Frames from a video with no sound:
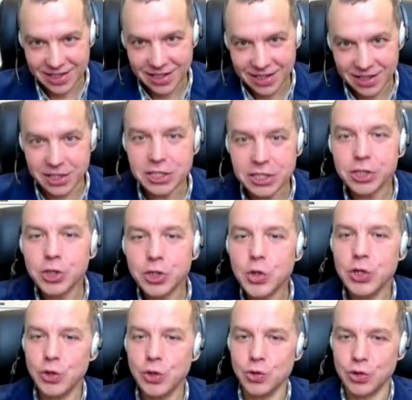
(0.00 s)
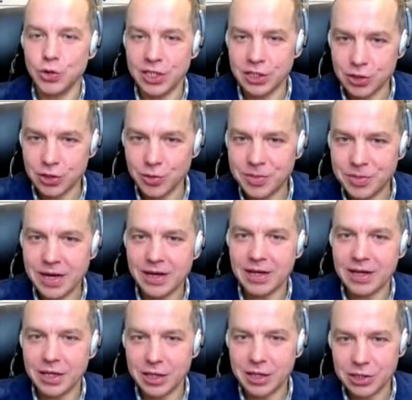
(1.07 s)
that it's so huge, is so
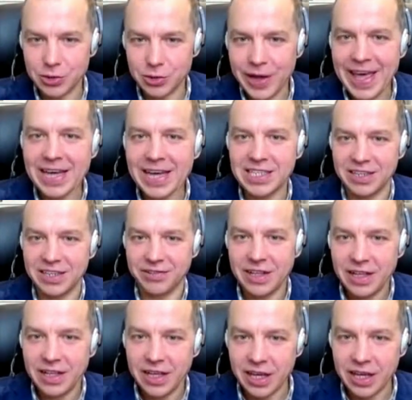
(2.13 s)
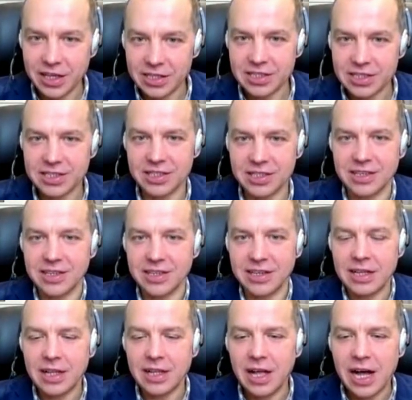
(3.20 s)
uh, so active, and it's uh,
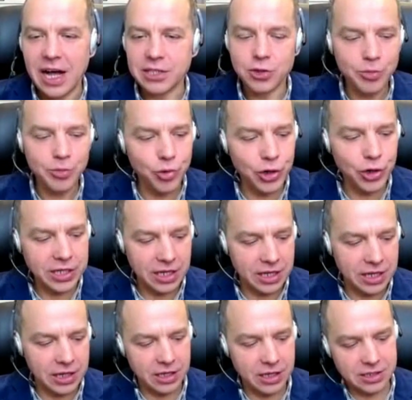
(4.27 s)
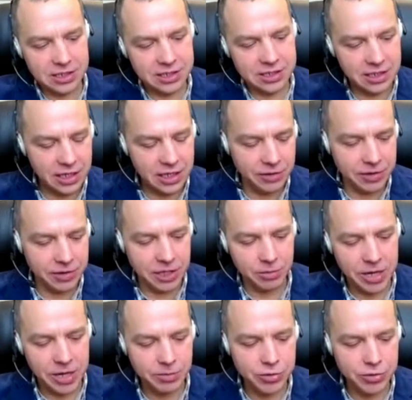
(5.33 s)
at some point, and it's even in
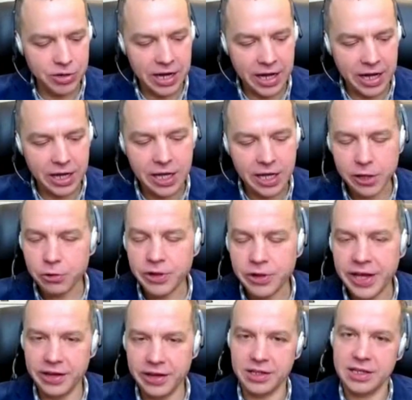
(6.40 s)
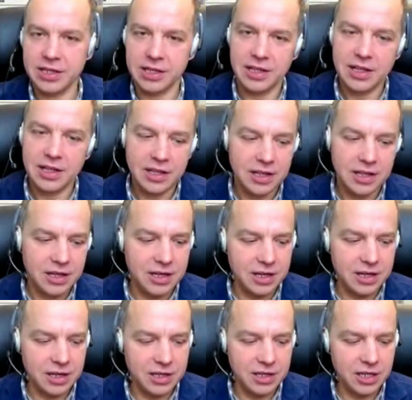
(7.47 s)
my book, I calculated
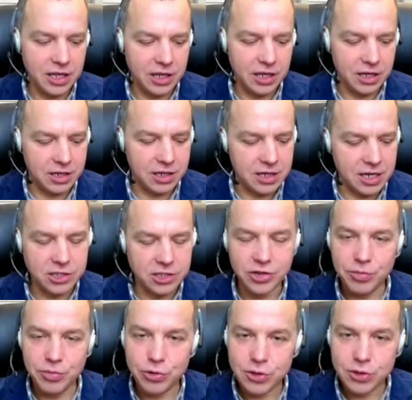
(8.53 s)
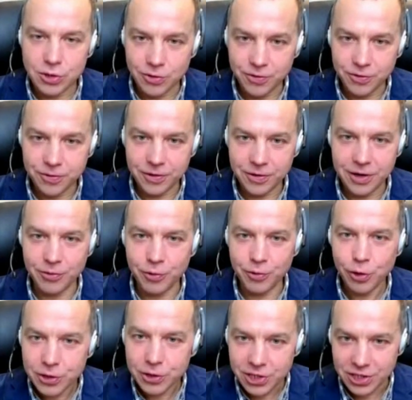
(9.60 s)
uh, the uh, contribution of uh,
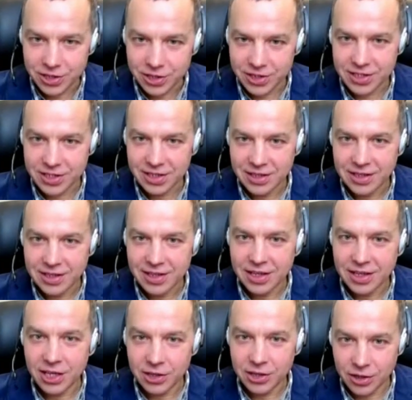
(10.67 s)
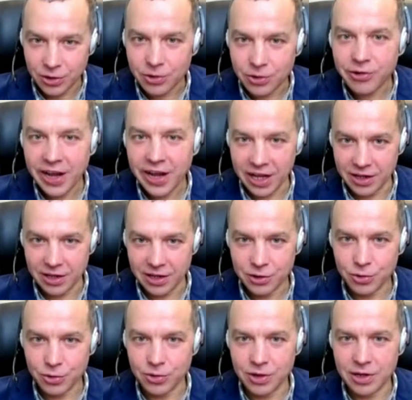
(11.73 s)
volunteers in Ukraine
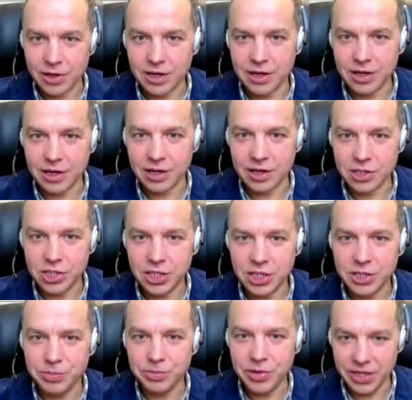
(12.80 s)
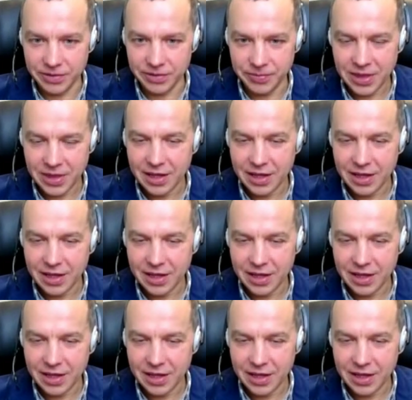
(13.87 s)
to uh, GDP.